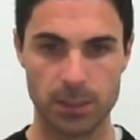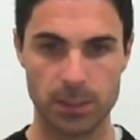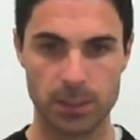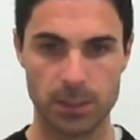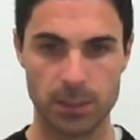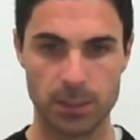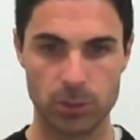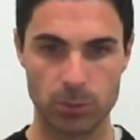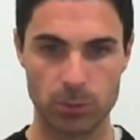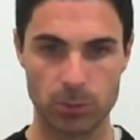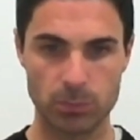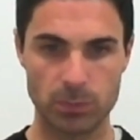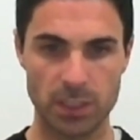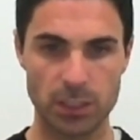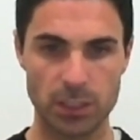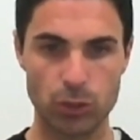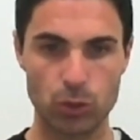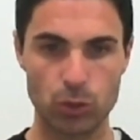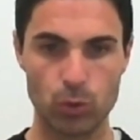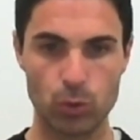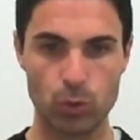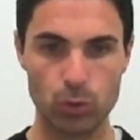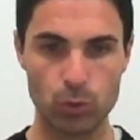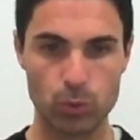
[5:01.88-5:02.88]
sometimes
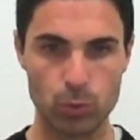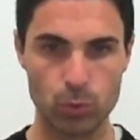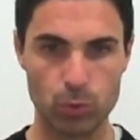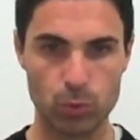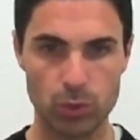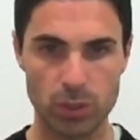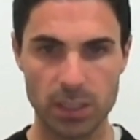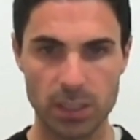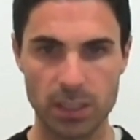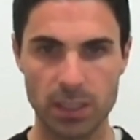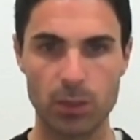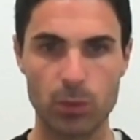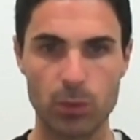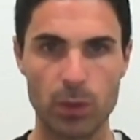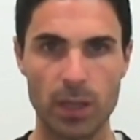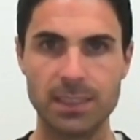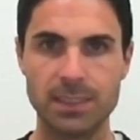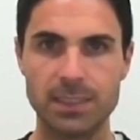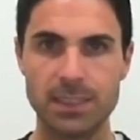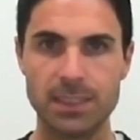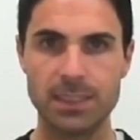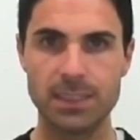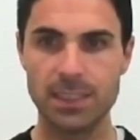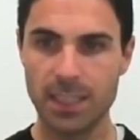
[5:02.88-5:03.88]
good to see the
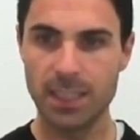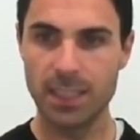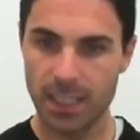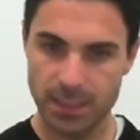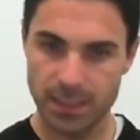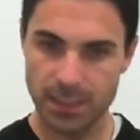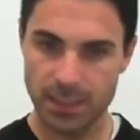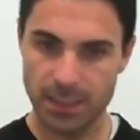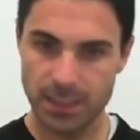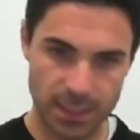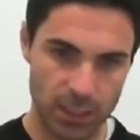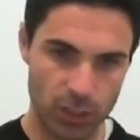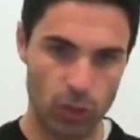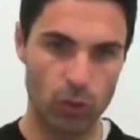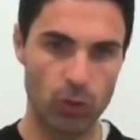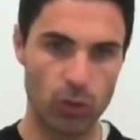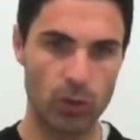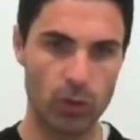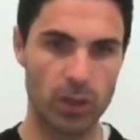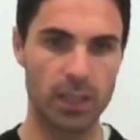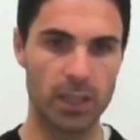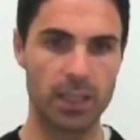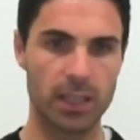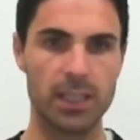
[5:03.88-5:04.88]
reality and then
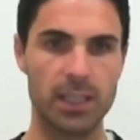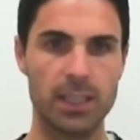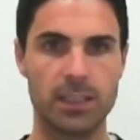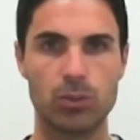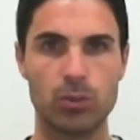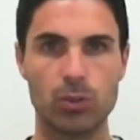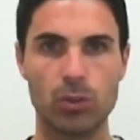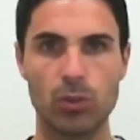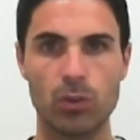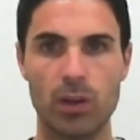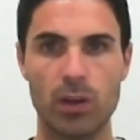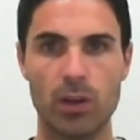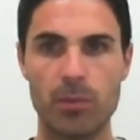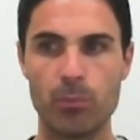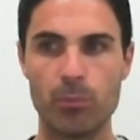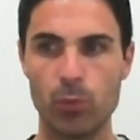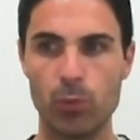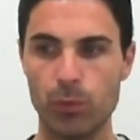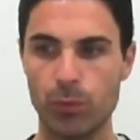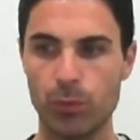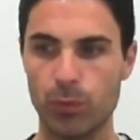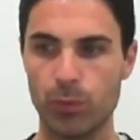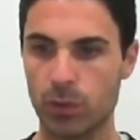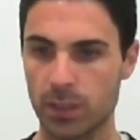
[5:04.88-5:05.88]
go again, you know, and
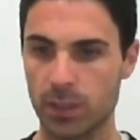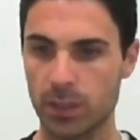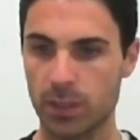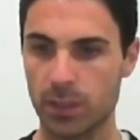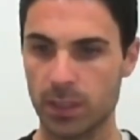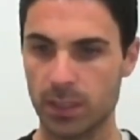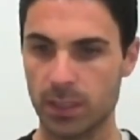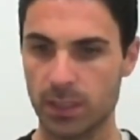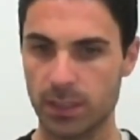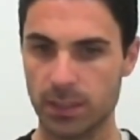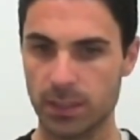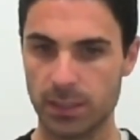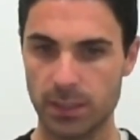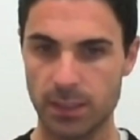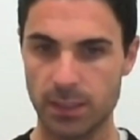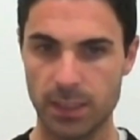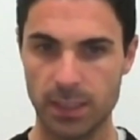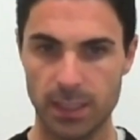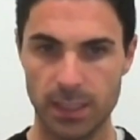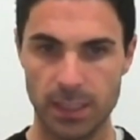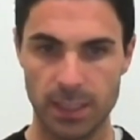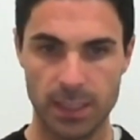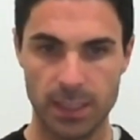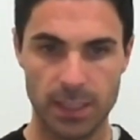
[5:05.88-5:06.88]
move on
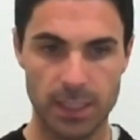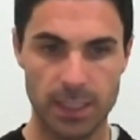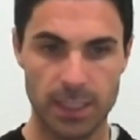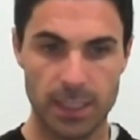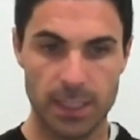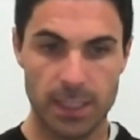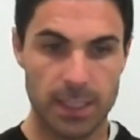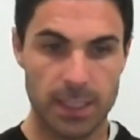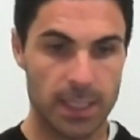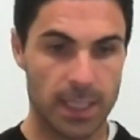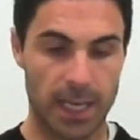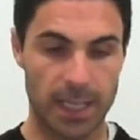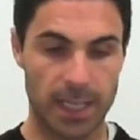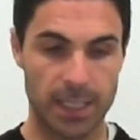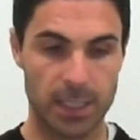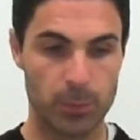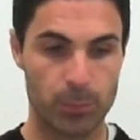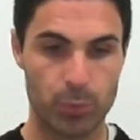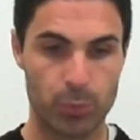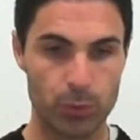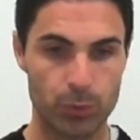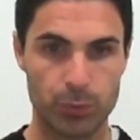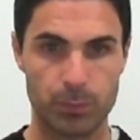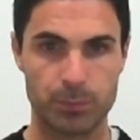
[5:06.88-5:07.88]
and
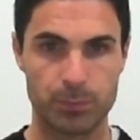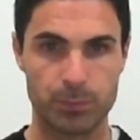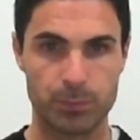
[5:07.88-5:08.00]
improve.